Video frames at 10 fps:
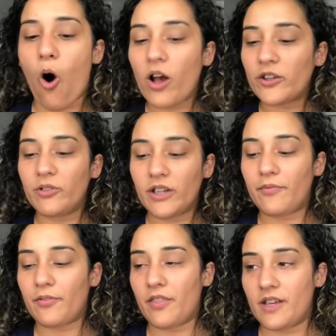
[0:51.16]
all you
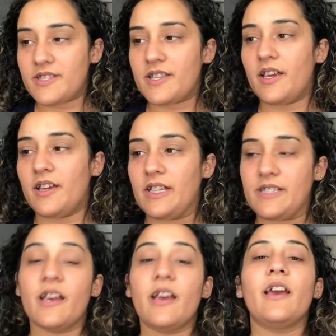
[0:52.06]
need for this
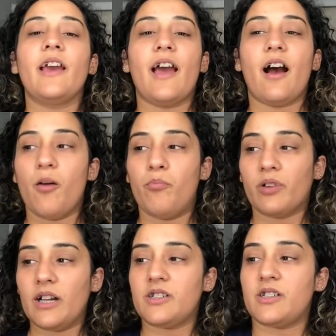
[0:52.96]
is a
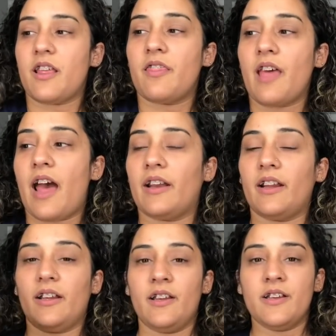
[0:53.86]
brush
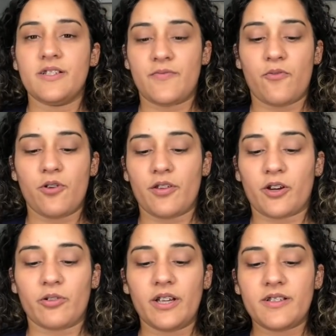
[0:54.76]
that is for the
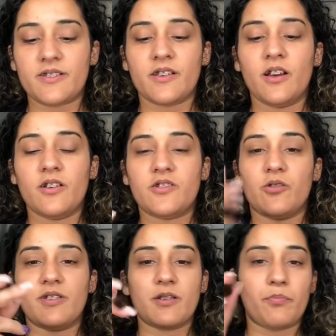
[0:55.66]
crease.
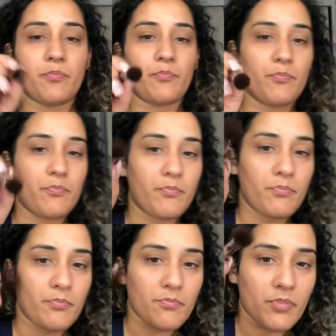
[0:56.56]
So it's a
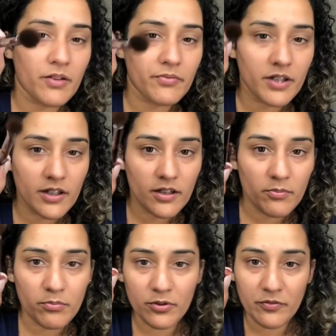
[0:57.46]

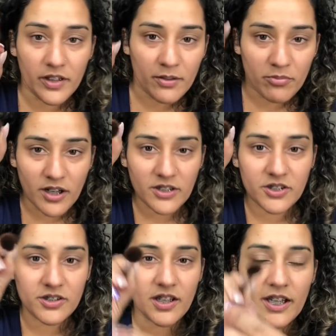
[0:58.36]
poofy brush
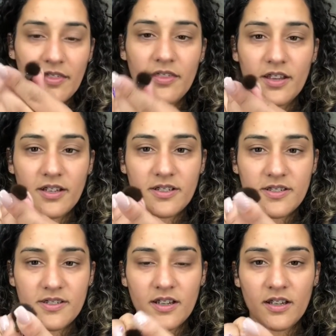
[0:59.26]
like
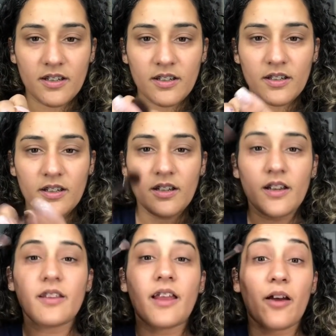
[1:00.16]
this
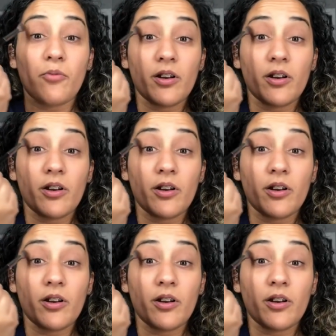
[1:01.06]
that